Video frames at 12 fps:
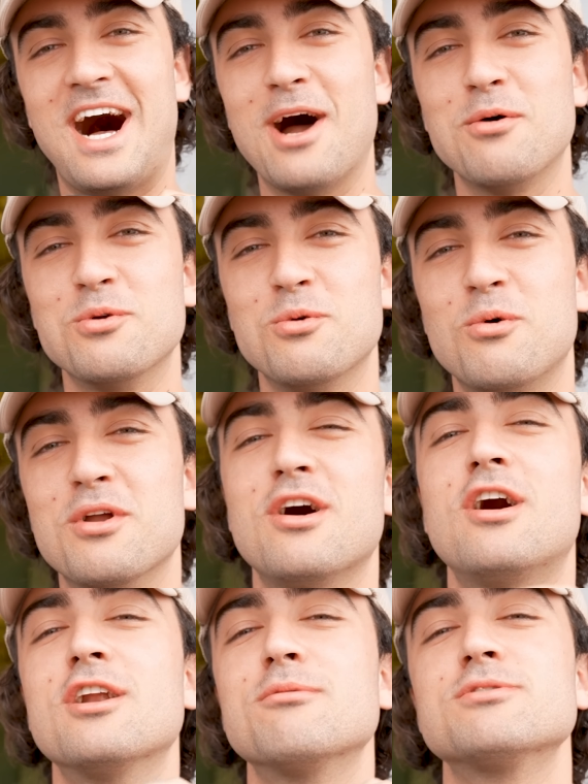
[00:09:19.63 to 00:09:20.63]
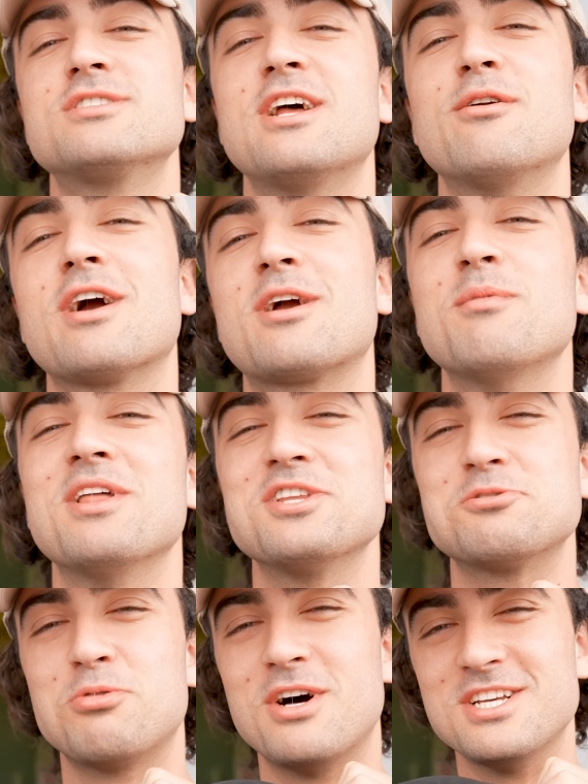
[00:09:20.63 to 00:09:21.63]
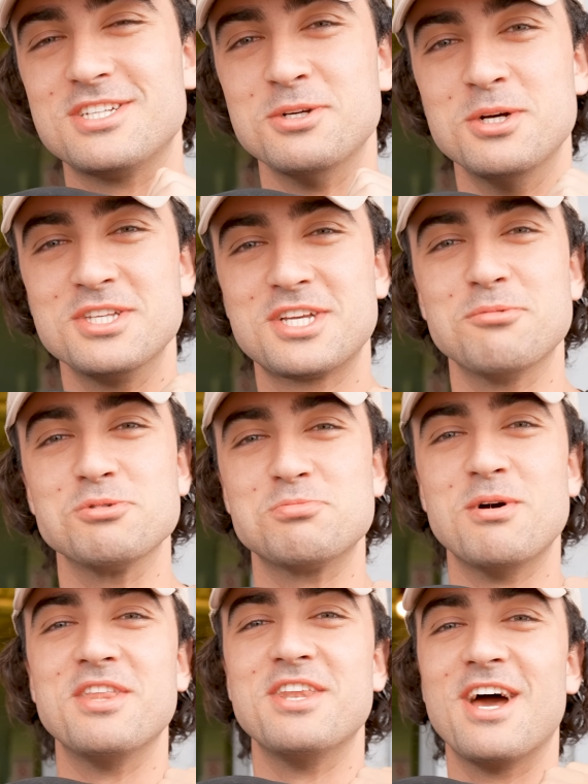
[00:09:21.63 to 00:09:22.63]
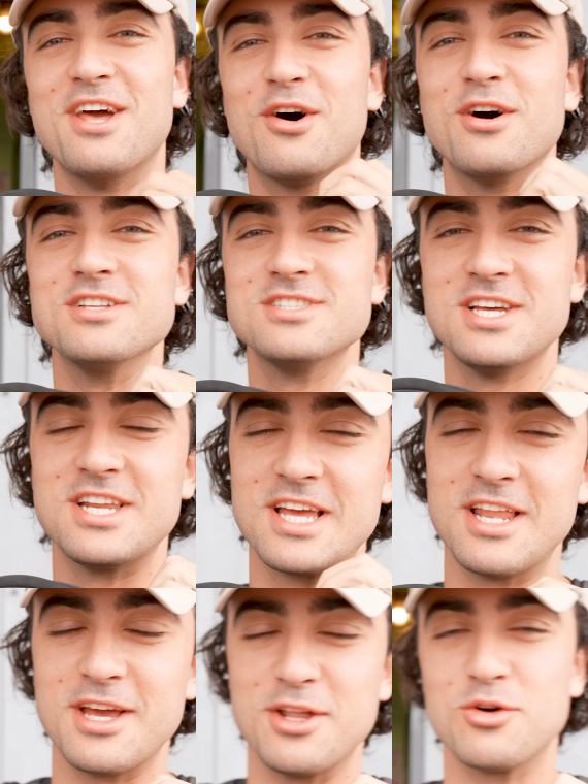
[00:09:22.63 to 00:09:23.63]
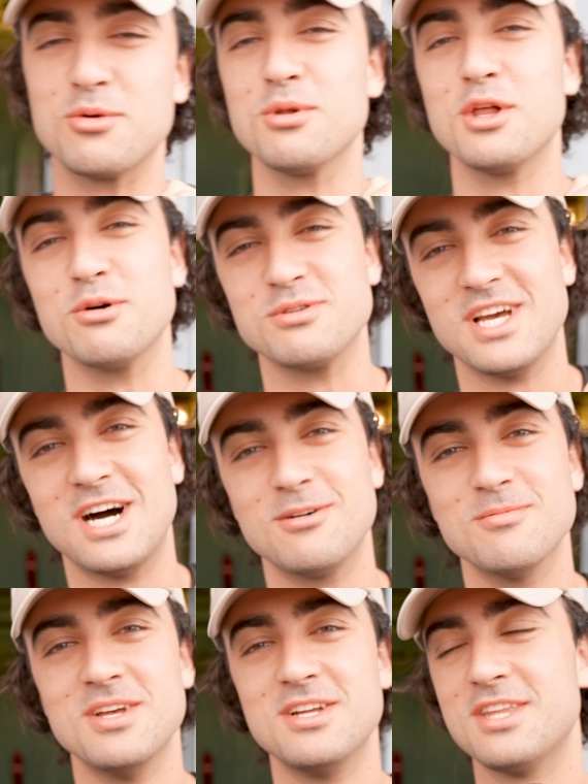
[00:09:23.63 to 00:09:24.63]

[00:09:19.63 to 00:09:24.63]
I would 100% recommend this place to come spend the night on instead of getting a normal hotel. And